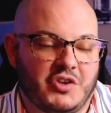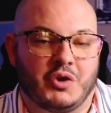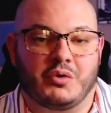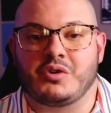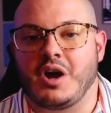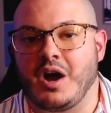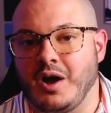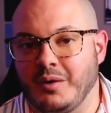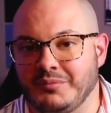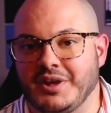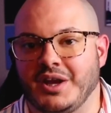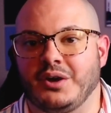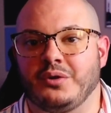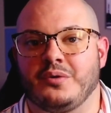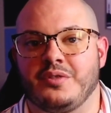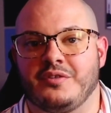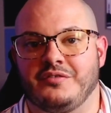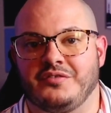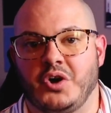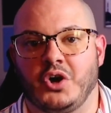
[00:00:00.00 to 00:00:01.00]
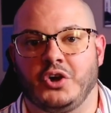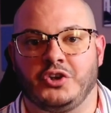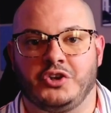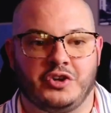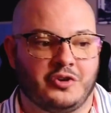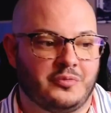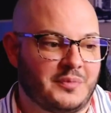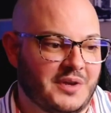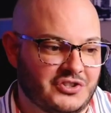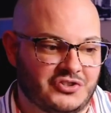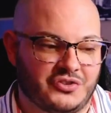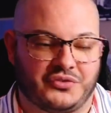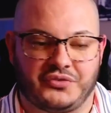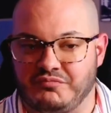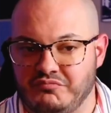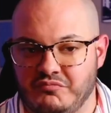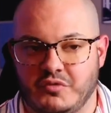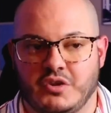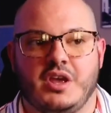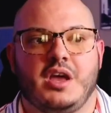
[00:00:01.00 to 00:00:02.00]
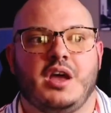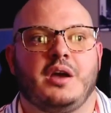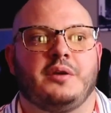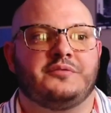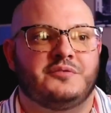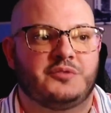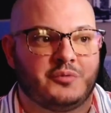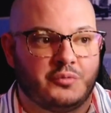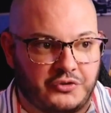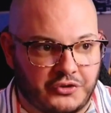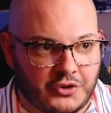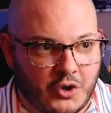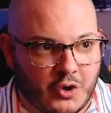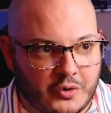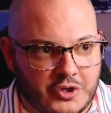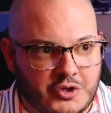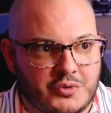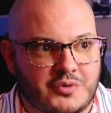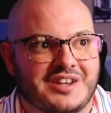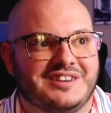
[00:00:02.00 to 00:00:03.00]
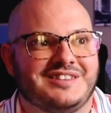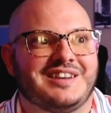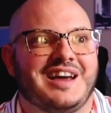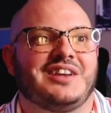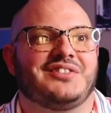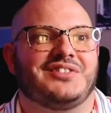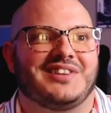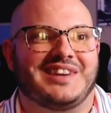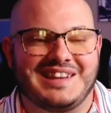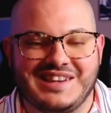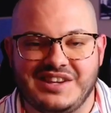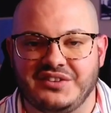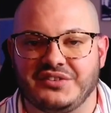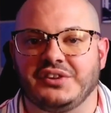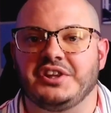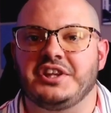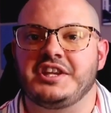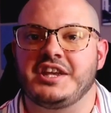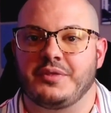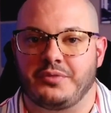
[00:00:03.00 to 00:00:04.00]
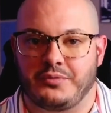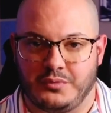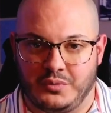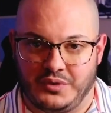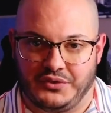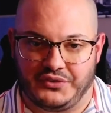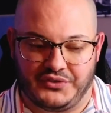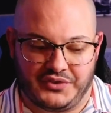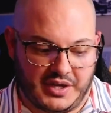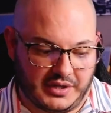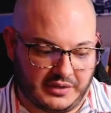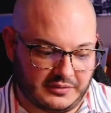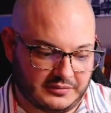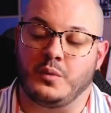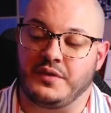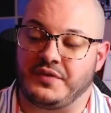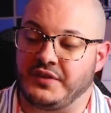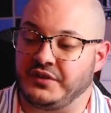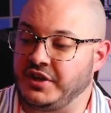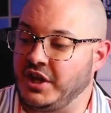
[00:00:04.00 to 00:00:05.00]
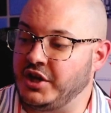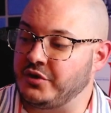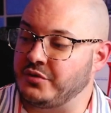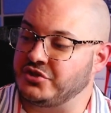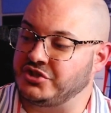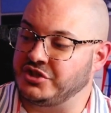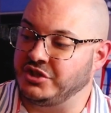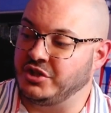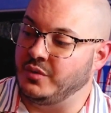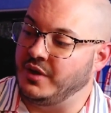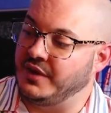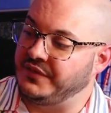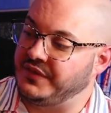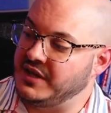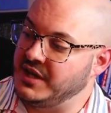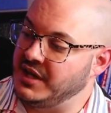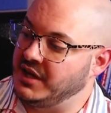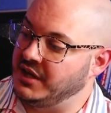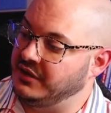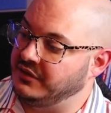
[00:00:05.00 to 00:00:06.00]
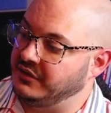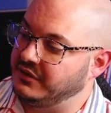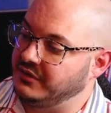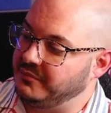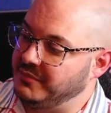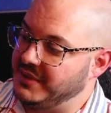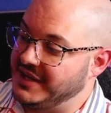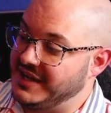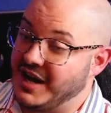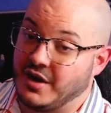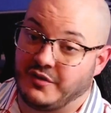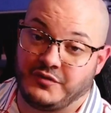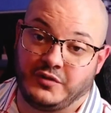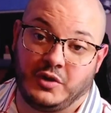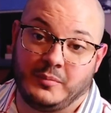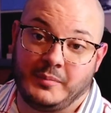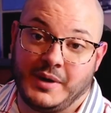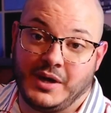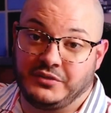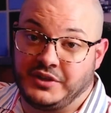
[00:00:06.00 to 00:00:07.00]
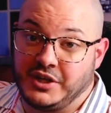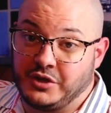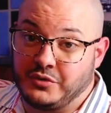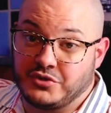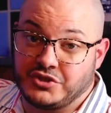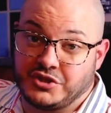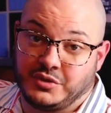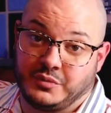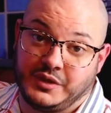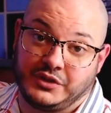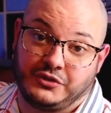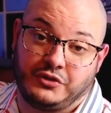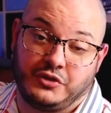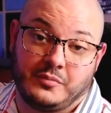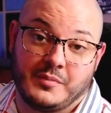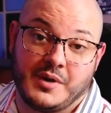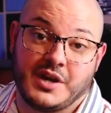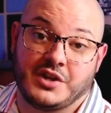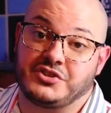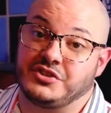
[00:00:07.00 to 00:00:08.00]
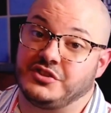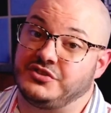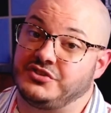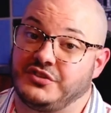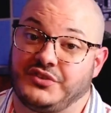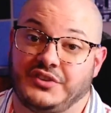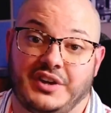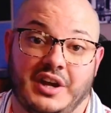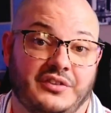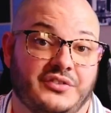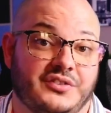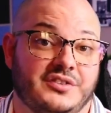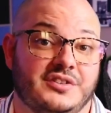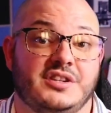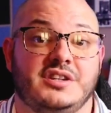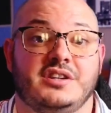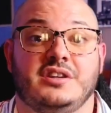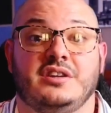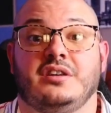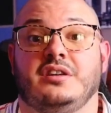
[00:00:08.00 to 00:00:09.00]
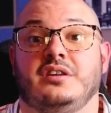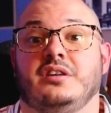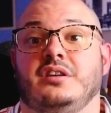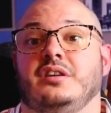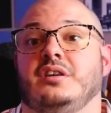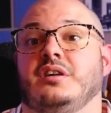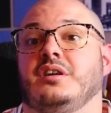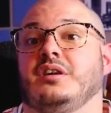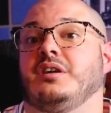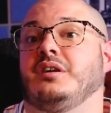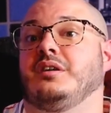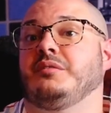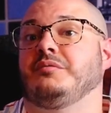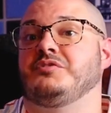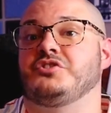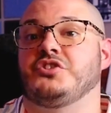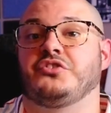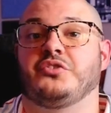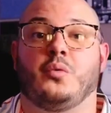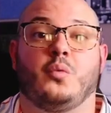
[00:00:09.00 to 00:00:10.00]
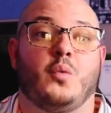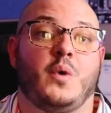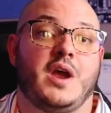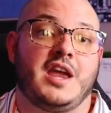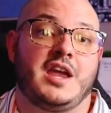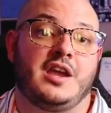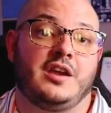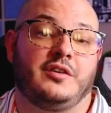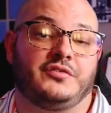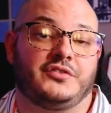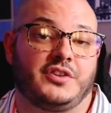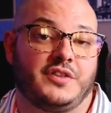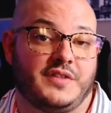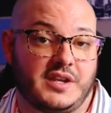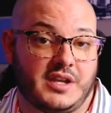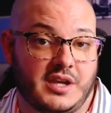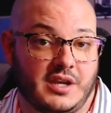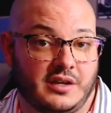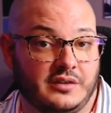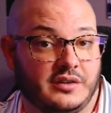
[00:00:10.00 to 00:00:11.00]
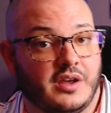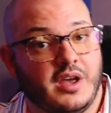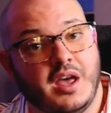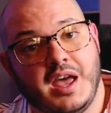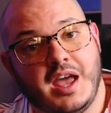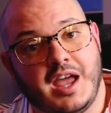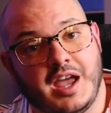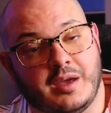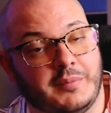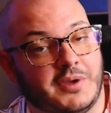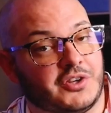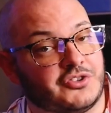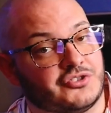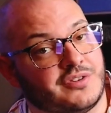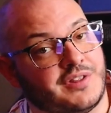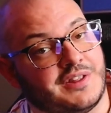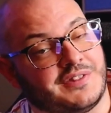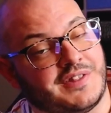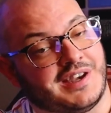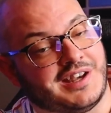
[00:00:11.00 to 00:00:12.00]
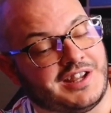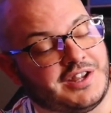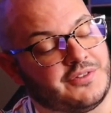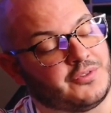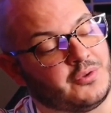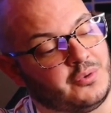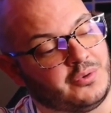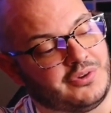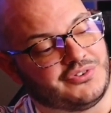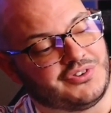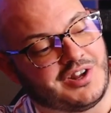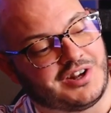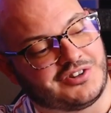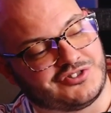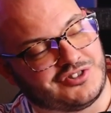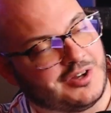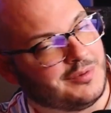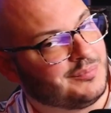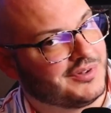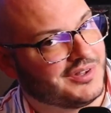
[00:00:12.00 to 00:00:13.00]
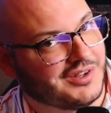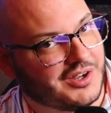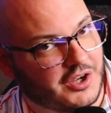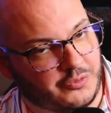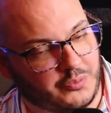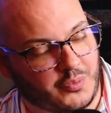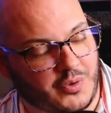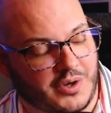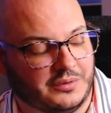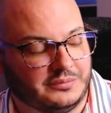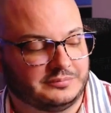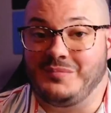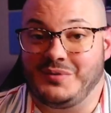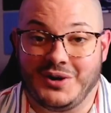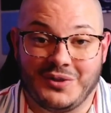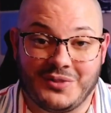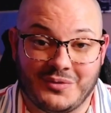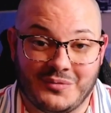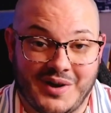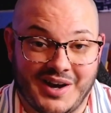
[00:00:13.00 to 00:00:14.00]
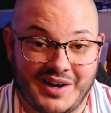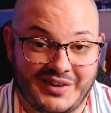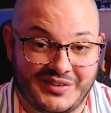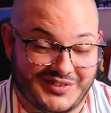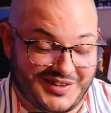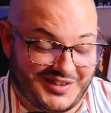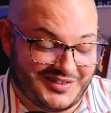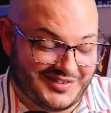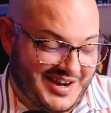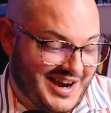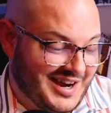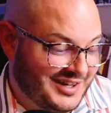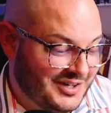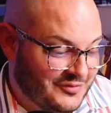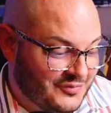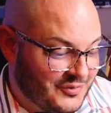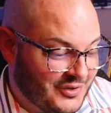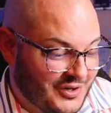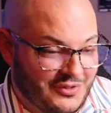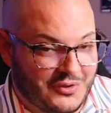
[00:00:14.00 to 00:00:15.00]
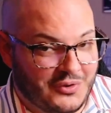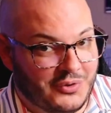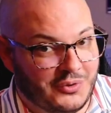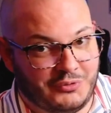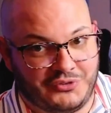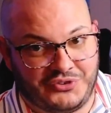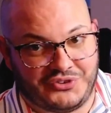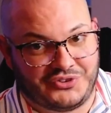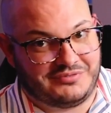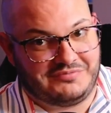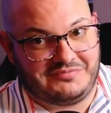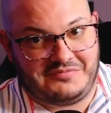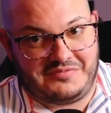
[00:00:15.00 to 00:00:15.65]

calm down on the volume and just so you can nice and easily get through this thing. With a decrescendo at the end, be careful about decrescendoing too much. It's just a nice just a wave to the end, and make sure that that eighth note is not chipped as well. But otherwise, it's kind of one of those